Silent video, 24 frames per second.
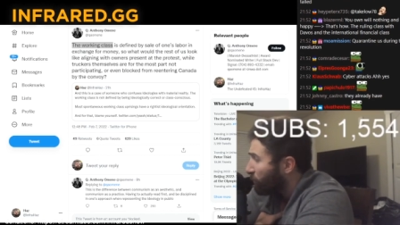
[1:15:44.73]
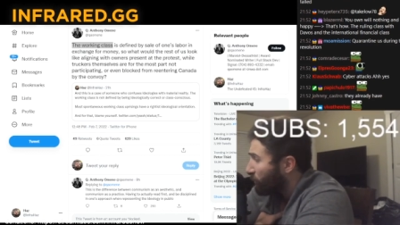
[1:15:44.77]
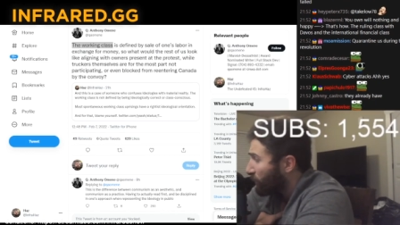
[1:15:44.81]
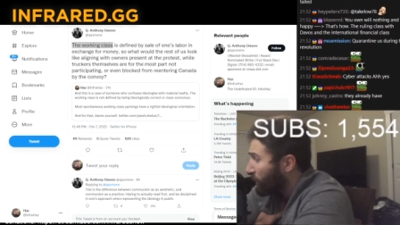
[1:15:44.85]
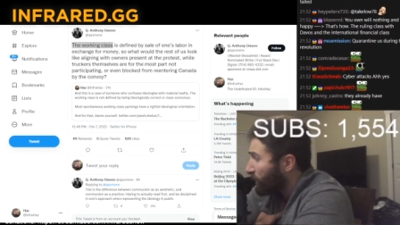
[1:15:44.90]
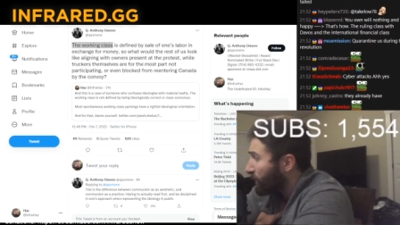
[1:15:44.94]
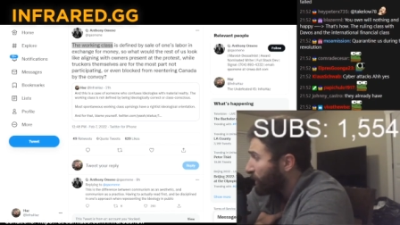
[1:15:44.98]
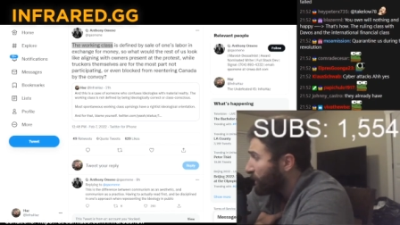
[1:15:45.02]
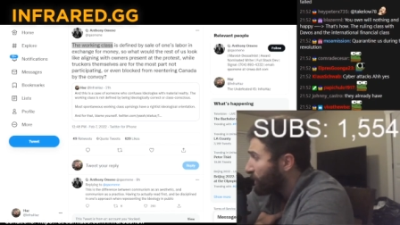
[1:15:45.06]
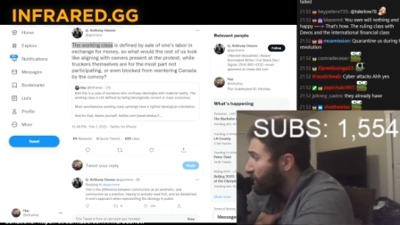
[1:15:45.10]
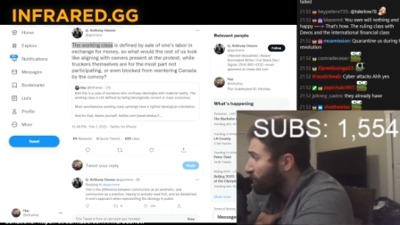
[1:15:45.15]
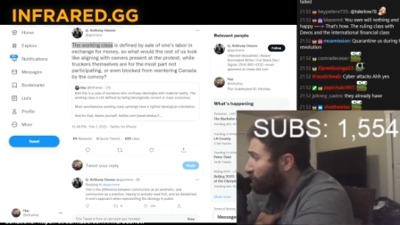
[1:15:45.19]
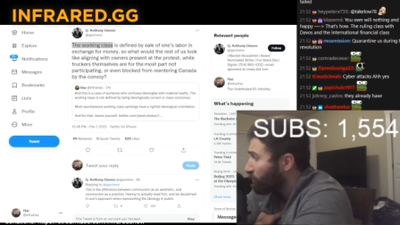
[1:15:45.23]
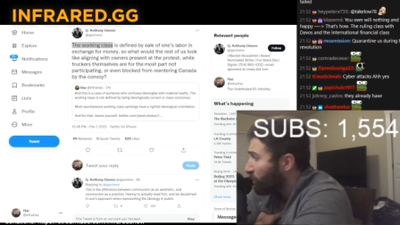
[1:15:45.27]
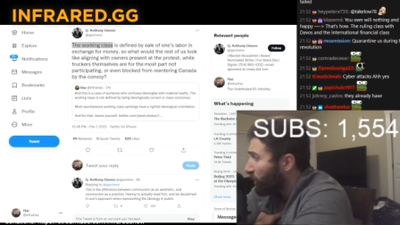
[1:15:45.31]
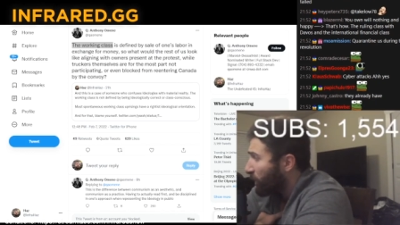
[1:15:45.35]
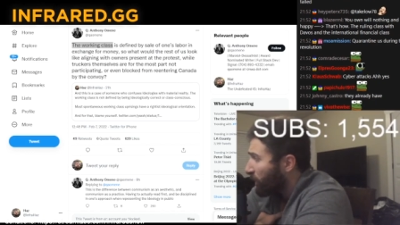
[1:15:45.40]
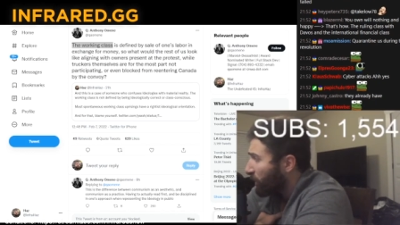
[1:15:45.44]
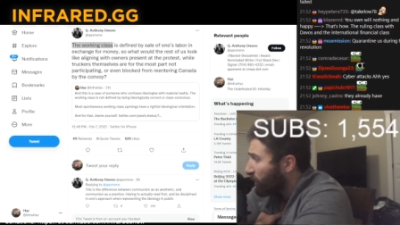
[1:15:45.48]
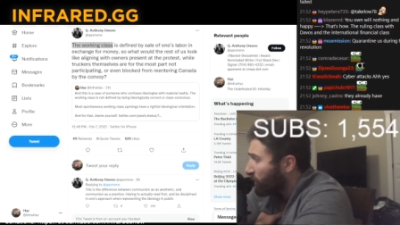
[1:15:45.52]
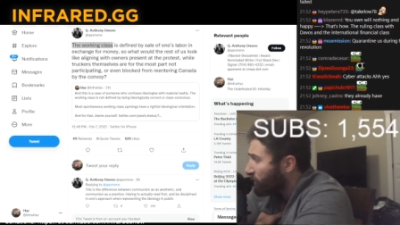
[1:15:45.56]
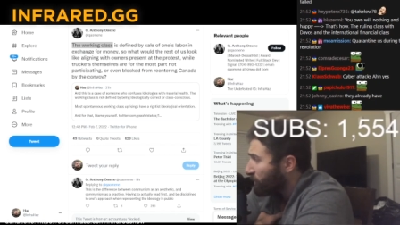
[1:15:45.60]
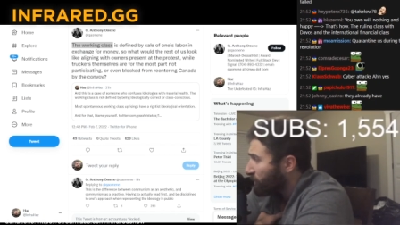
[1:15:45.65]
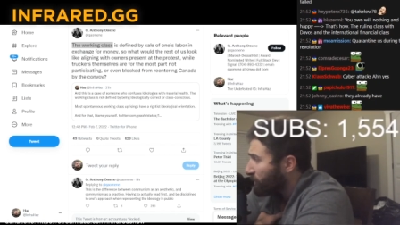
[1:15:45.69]
We're going to eat
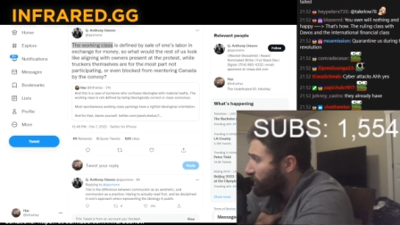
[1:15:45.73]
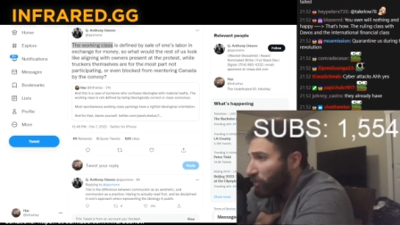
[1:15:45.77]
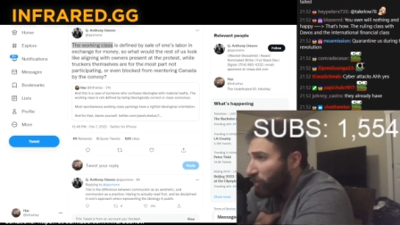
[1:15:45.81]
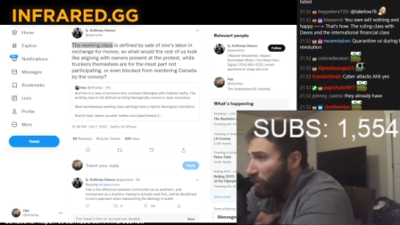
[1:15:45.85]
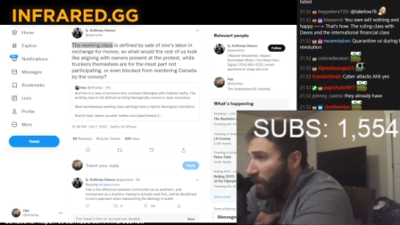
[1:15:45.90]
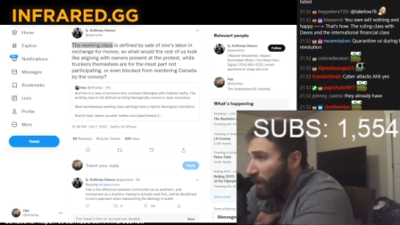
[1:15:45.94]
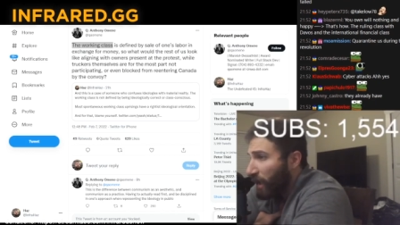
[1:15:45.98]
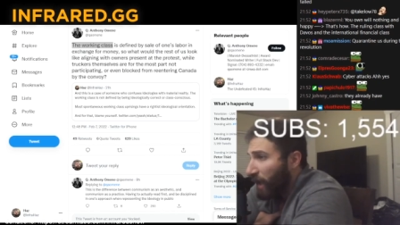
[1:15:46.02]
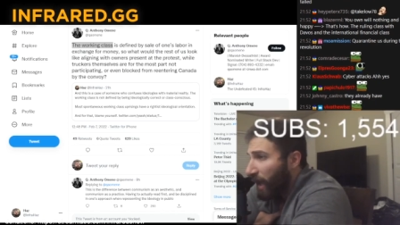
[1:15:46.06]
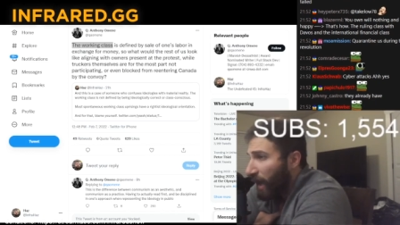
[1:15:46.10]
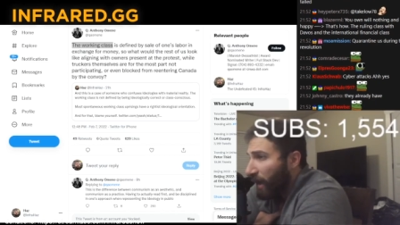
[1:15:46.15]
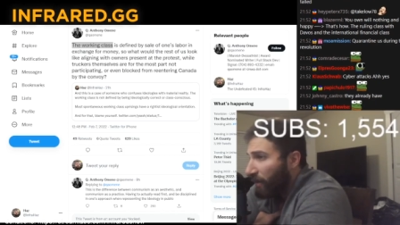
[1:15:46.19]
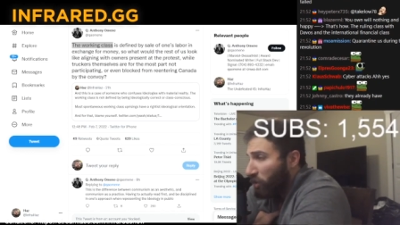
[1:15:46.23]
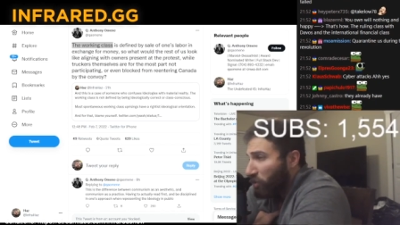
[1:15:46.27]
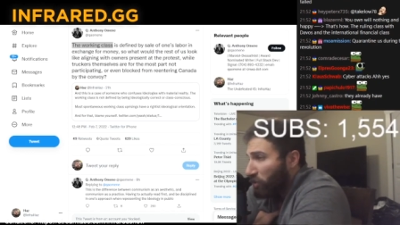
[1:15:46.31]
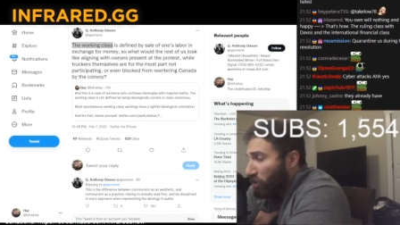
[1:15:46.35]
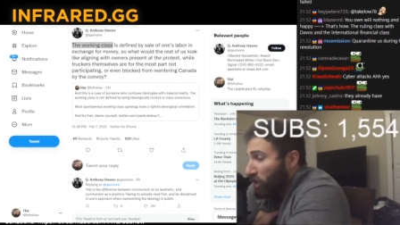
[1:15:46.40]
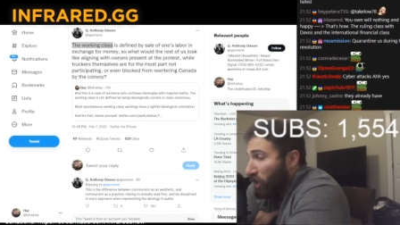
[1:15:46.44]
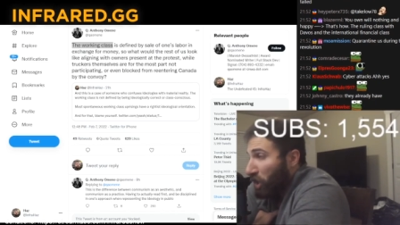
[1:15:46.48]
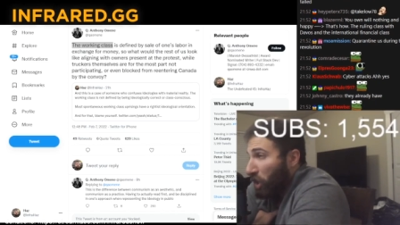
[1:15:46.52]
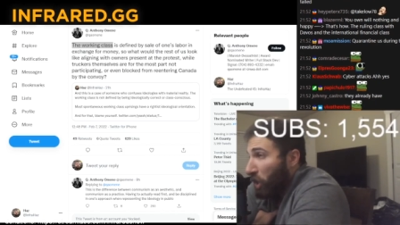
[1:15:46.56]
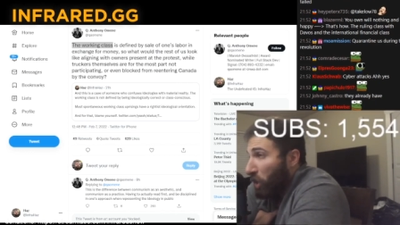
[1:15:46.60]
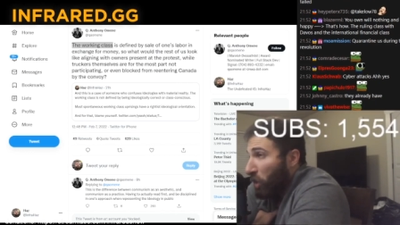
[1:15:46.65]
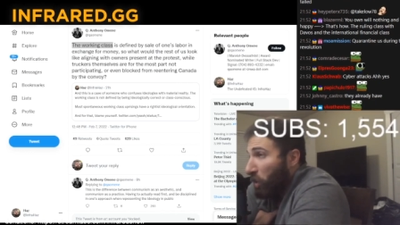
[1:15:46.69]
bugs. We're going to have,
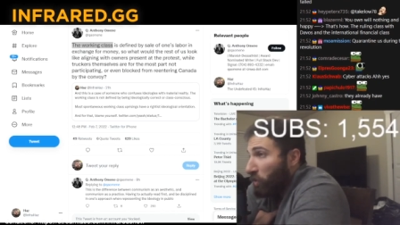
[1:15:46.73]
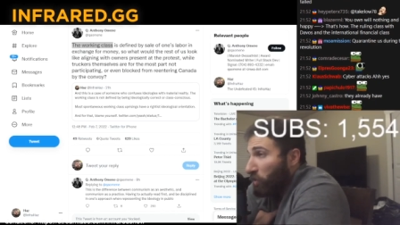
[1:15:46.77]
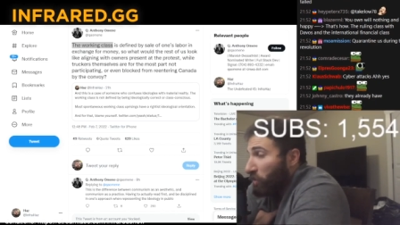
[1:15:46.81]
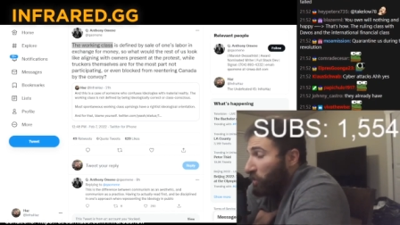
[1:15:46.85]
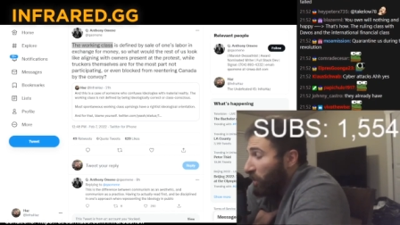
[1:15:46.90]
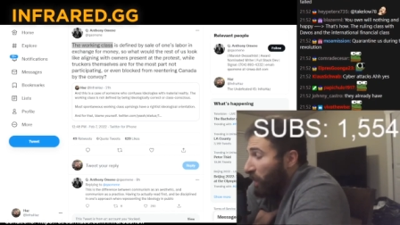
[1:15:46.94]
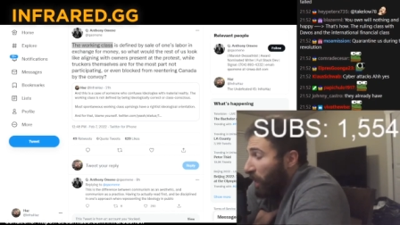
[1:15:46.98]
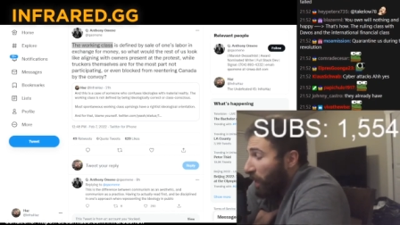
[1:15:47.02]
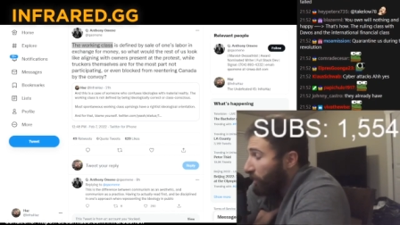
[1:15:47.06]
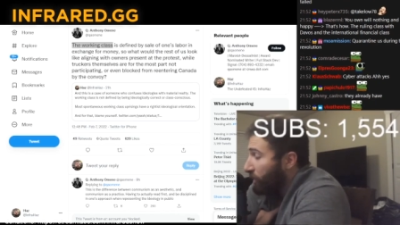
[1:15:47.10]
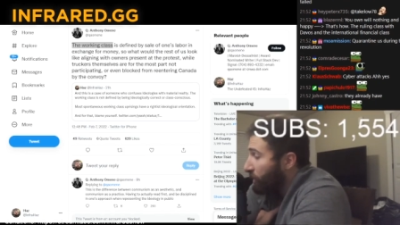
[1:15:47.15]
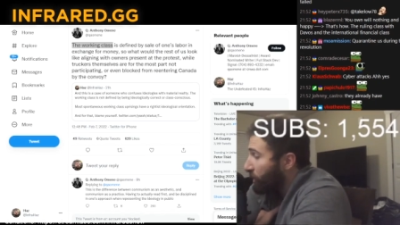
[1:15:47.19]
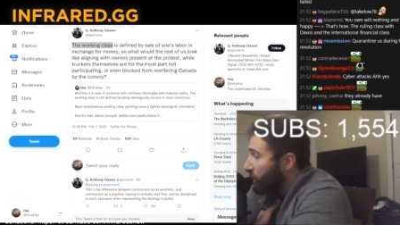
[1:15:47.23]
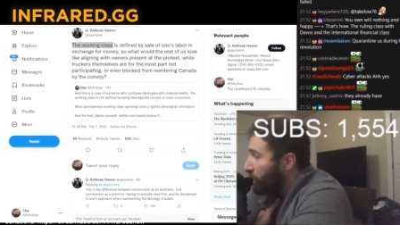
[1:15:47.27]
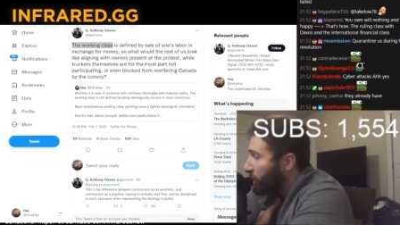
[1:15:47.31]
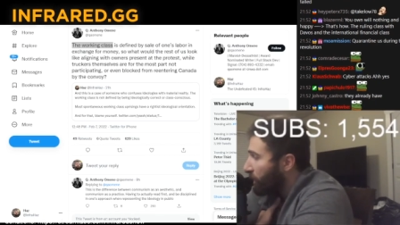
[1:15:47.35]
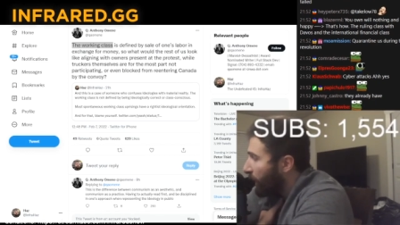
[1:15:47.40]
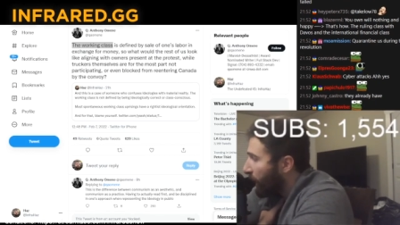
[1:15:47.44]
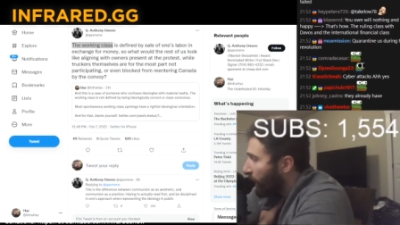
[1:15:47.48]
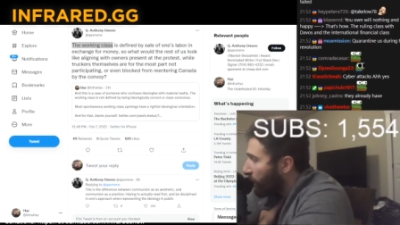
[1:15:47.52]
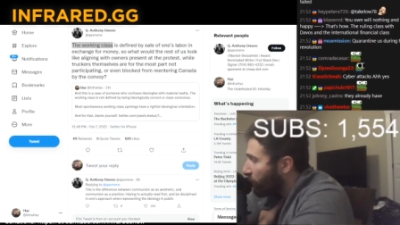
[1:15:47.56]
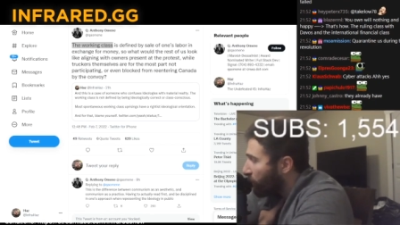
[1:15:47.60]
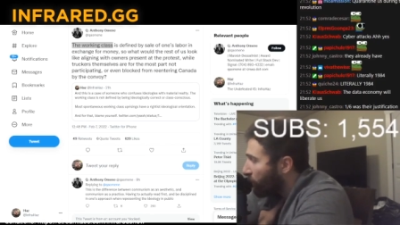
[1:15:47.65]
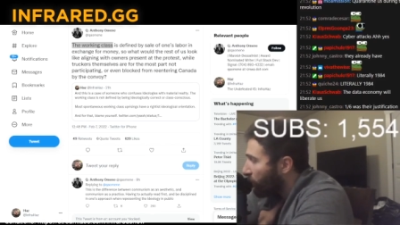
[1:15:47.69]
we're going to own nothing
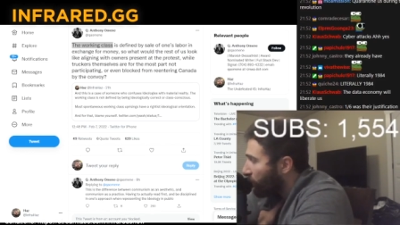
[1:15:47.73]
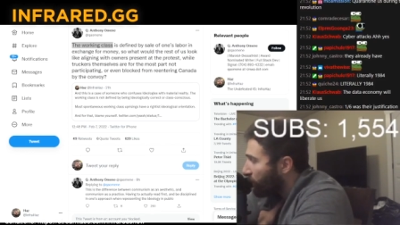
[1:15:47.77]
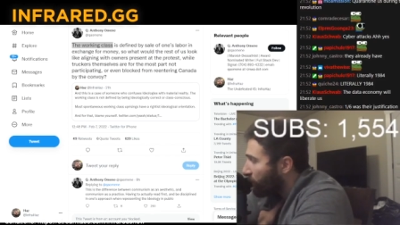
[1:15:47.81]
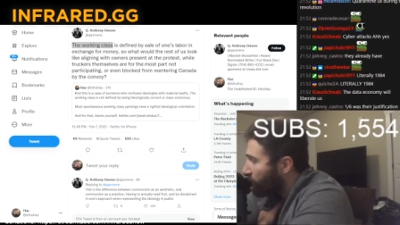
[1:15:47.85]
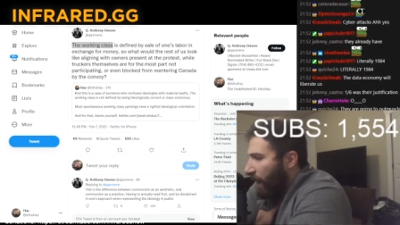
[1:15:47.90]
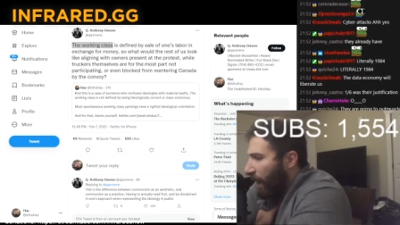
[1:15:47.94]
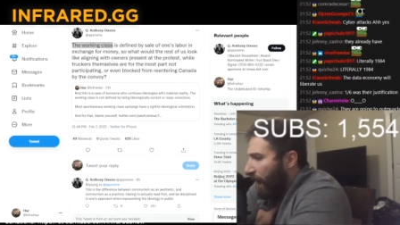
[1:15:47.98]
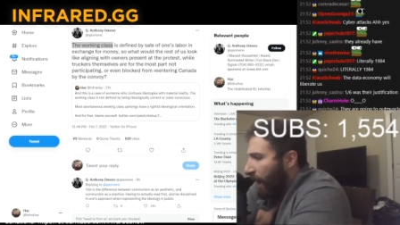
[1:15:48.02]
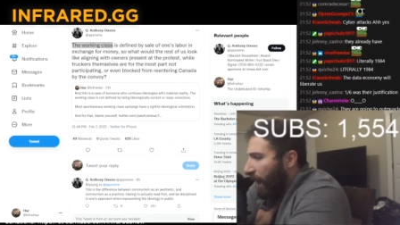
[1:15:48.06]
at all.